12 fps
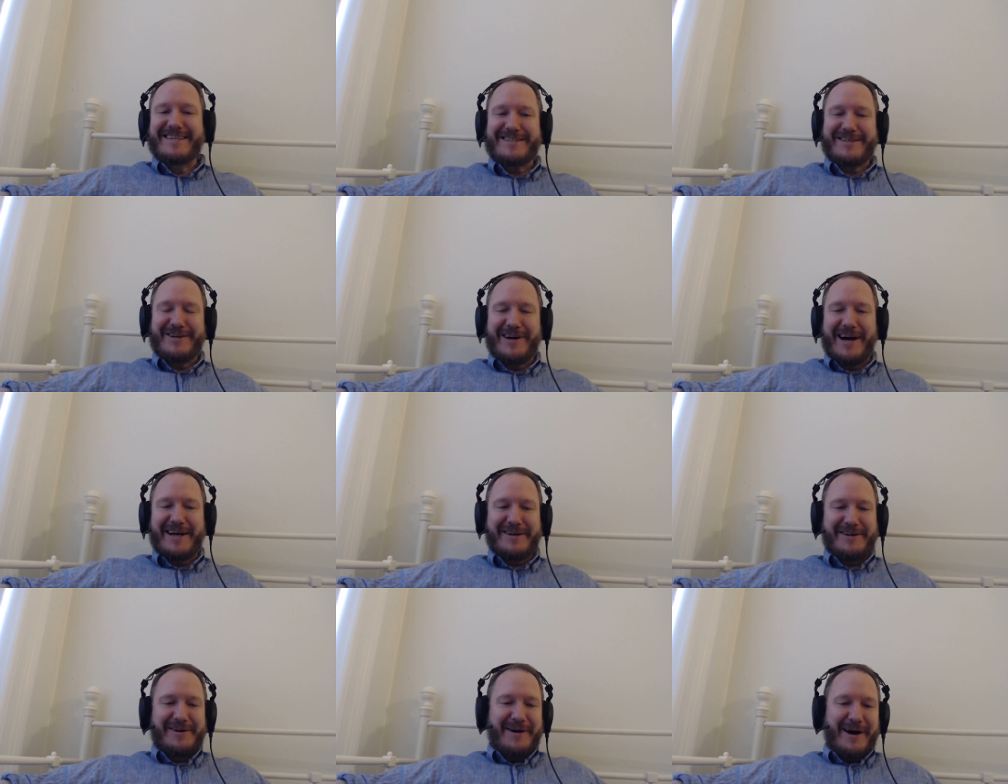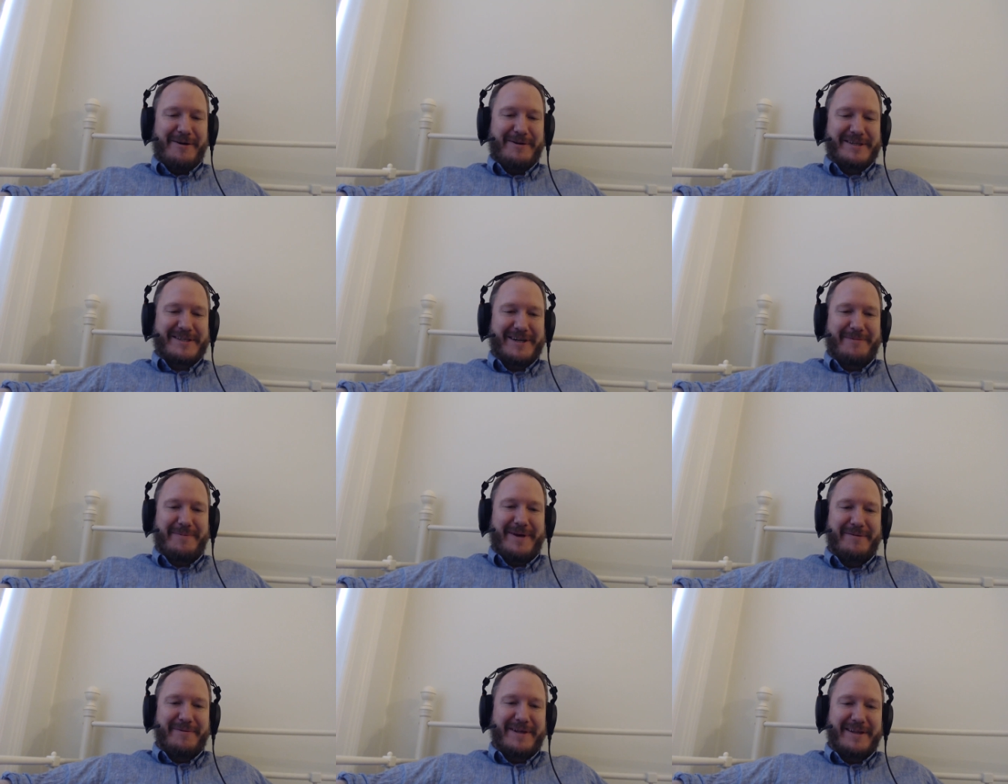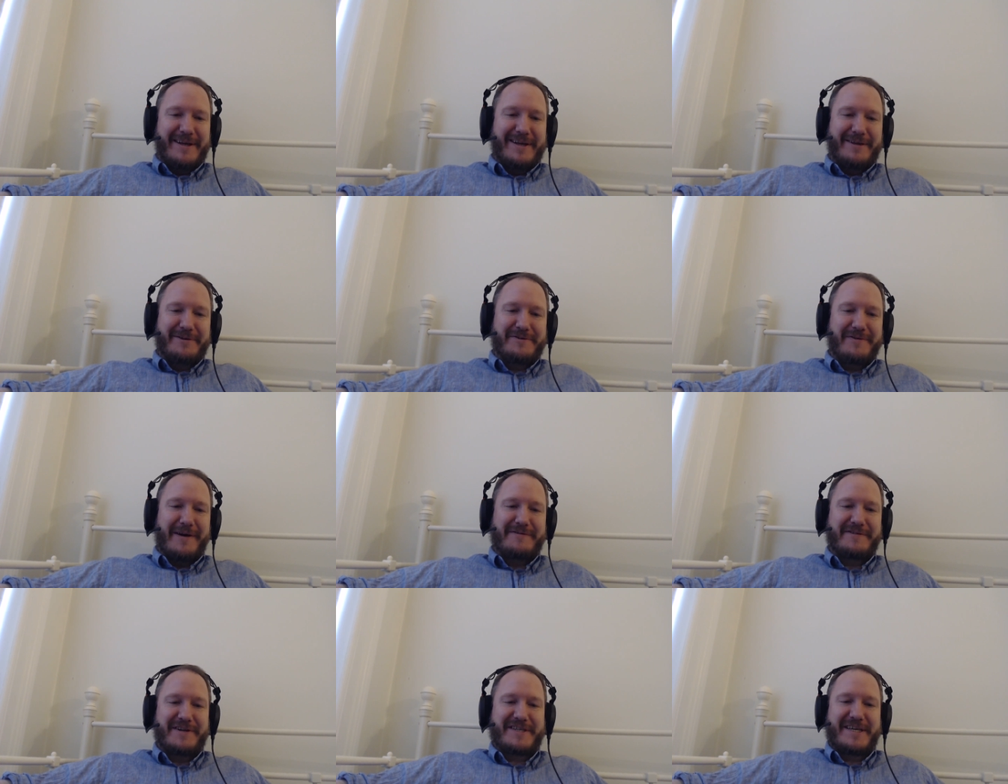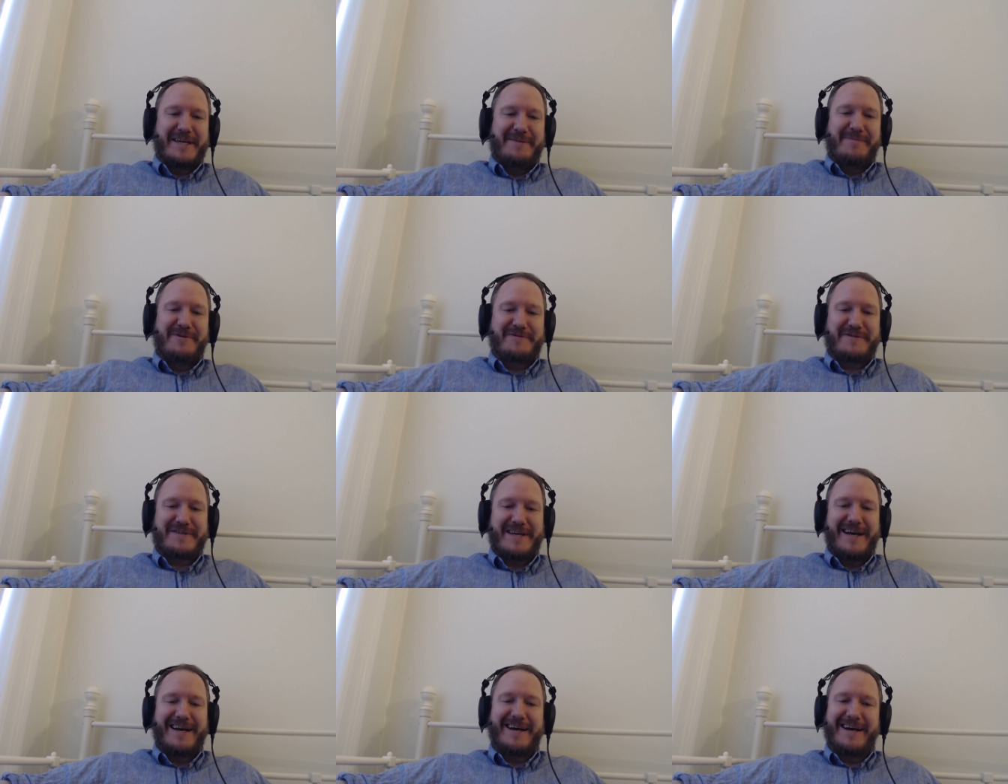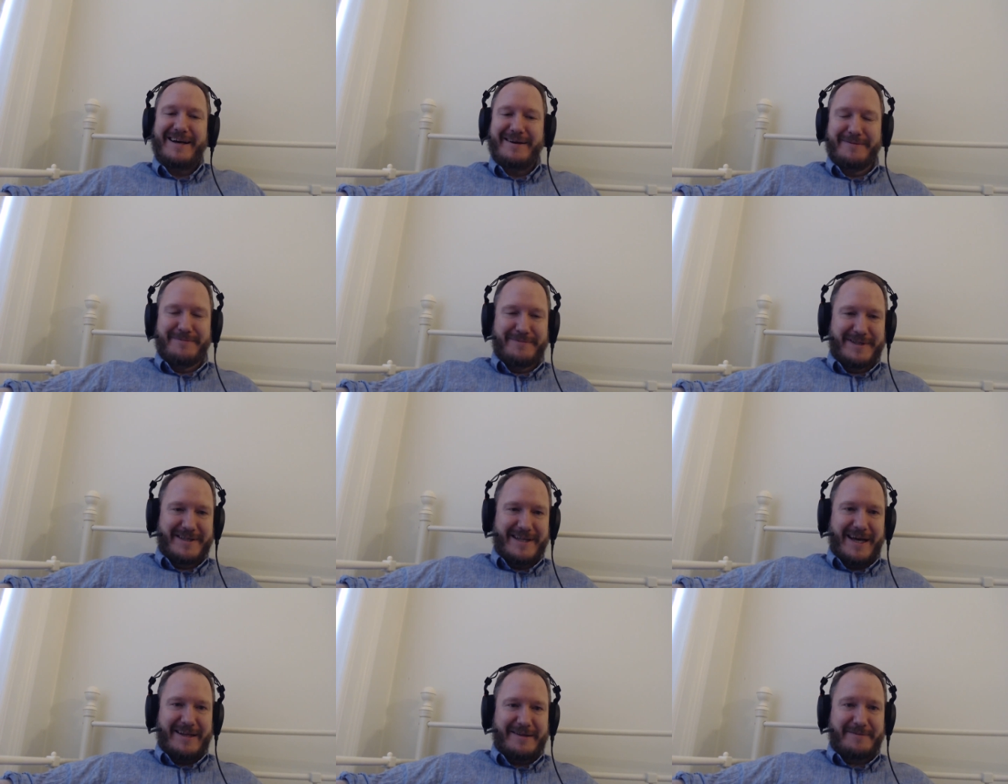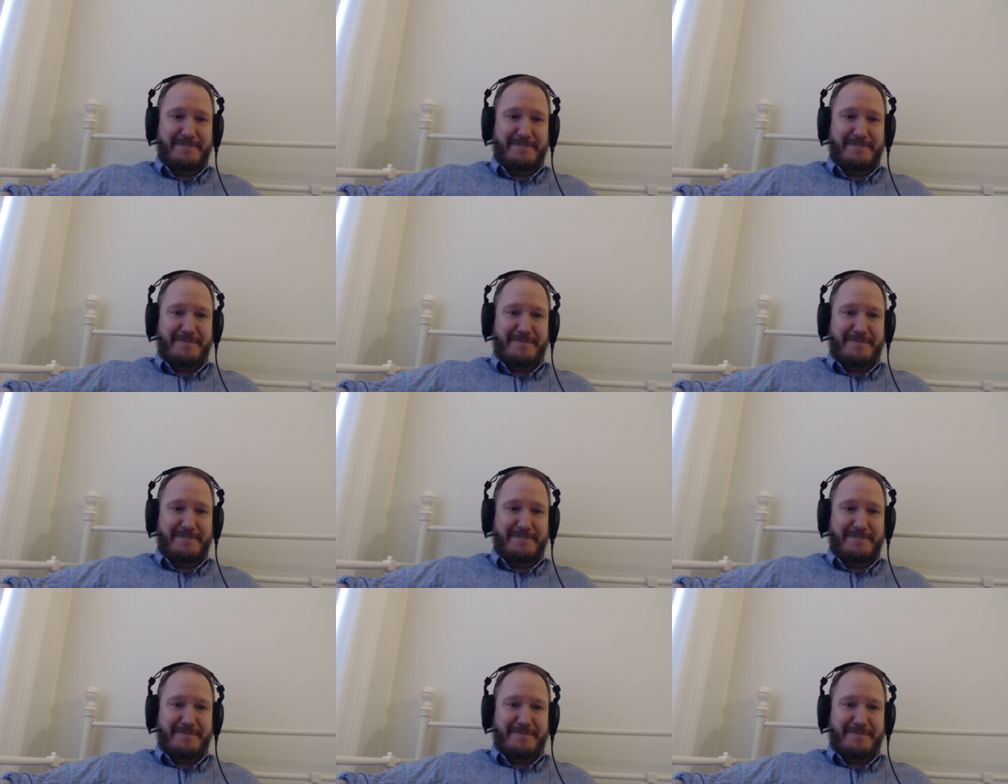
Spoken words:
So I don't know how he's going to be with those 5-star skill moves with that